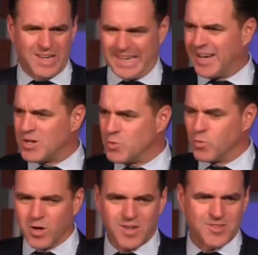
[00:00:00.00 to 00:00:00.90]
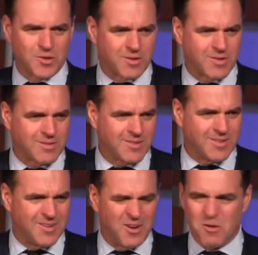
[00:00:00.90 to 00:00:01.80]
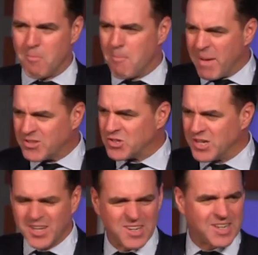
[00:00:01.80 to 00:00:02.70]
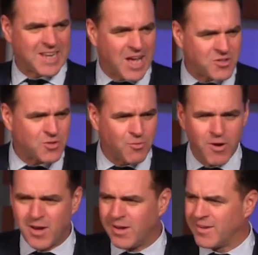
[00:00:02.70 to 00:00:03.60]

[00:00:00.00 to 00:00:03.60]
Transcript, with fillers: a guy who works on, on Metternich and Castlereagh?